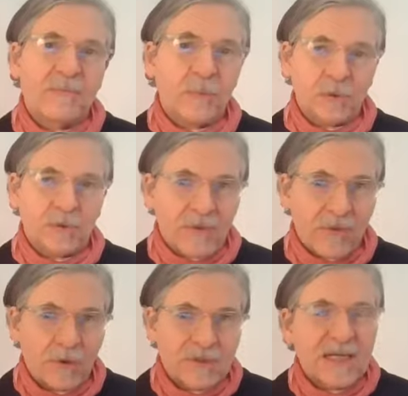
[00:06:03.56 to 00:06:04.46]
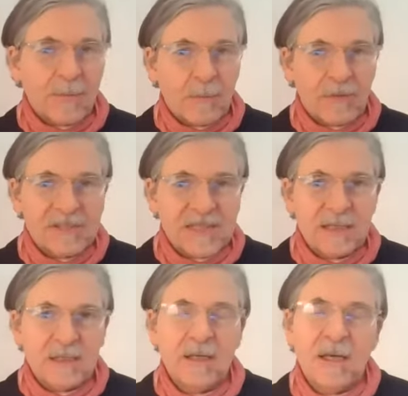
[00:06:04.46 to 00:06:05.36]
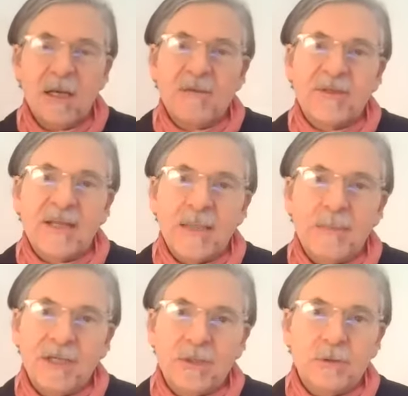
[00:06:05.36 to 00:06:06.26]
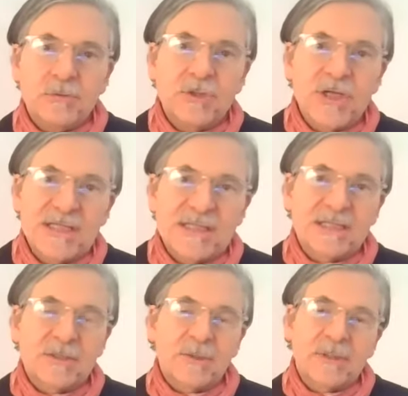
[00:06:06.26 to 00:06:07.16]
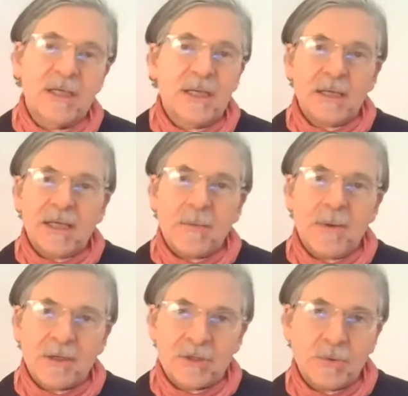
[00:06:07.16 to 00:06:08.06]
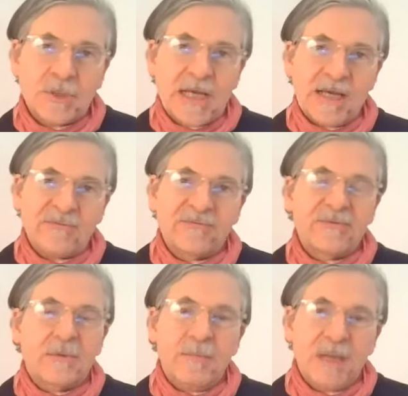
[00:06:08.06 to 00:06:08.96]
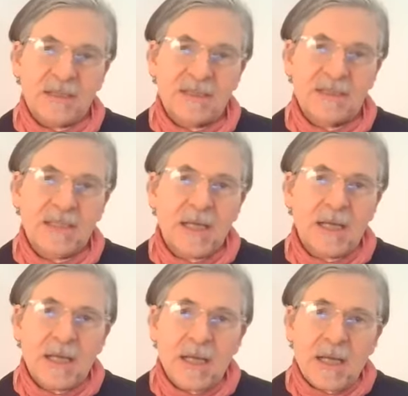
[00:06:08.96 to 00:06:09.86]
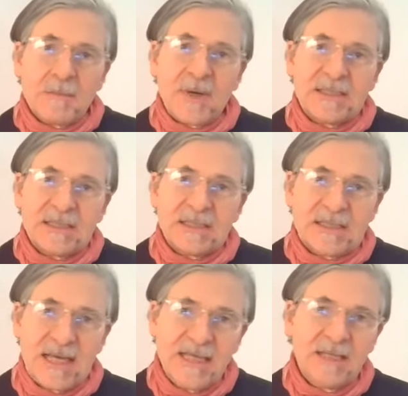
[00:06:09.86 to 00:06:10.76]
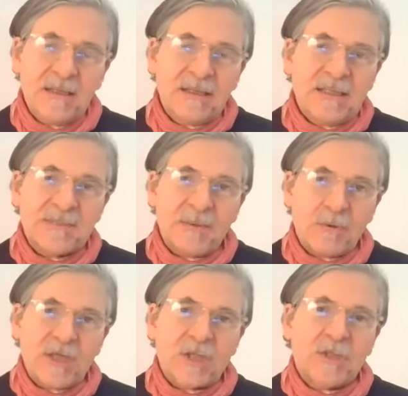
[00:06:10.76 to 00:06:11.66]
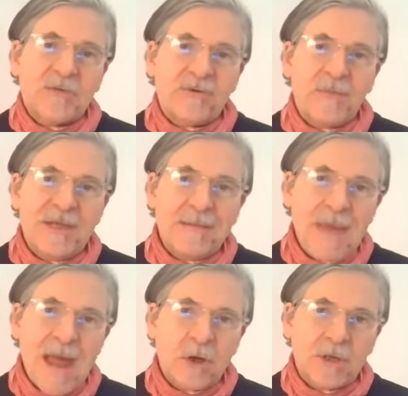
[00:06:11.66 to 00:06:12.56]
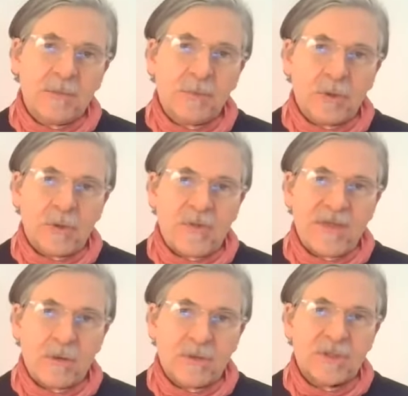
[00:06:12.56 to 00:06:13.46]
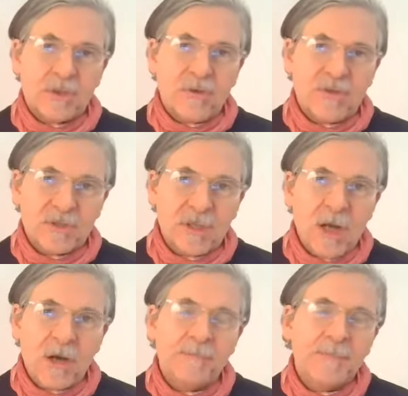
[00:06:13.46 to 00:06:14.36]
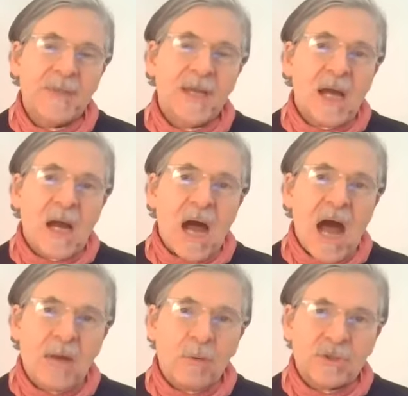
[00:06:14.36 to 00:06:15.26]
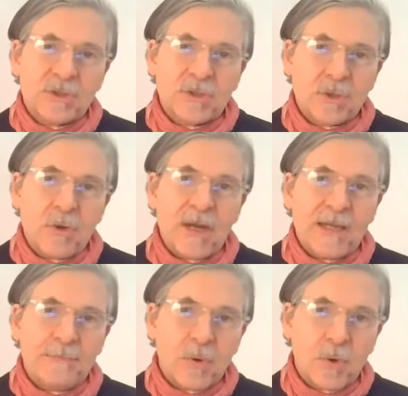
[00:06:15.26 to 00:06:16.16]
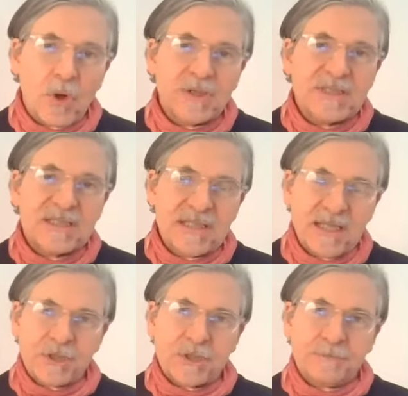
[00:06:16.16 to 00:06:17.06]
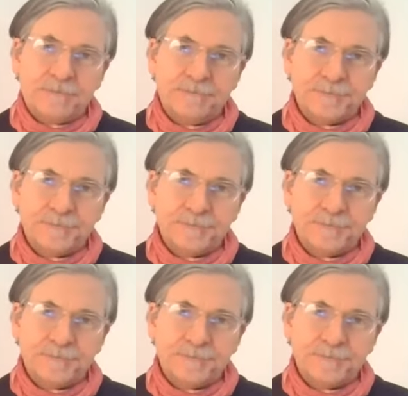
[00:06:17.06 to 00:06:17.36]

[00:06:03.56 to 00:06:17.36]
political thought, and I'm not pretending that anybody could do justice to it in about 2.5 minutes. But taking an inspiration from the American political theorist Judith Shklar, I want to draw a broad distinction